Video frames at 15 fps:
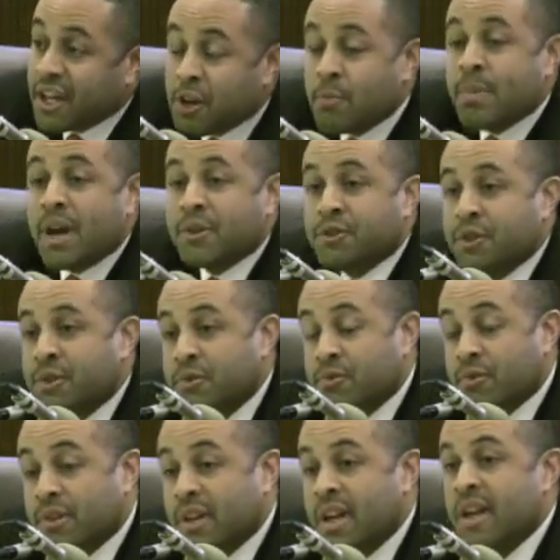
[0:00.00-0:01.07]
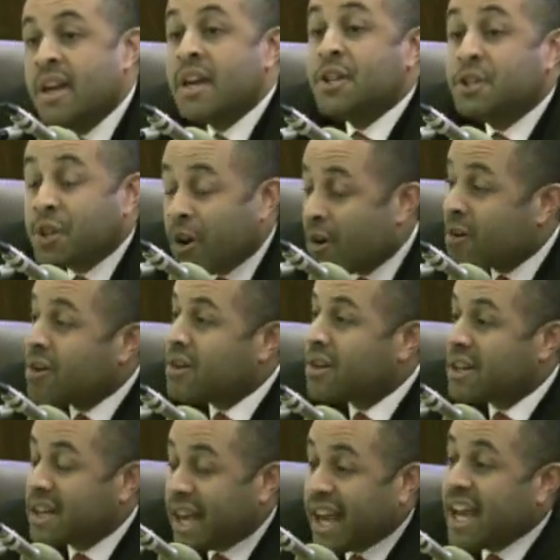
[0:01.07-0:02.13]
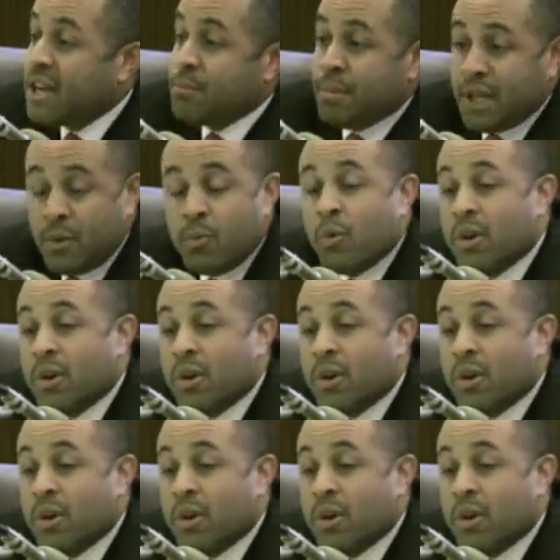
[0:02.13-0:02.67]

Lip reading: help our children. Charter can be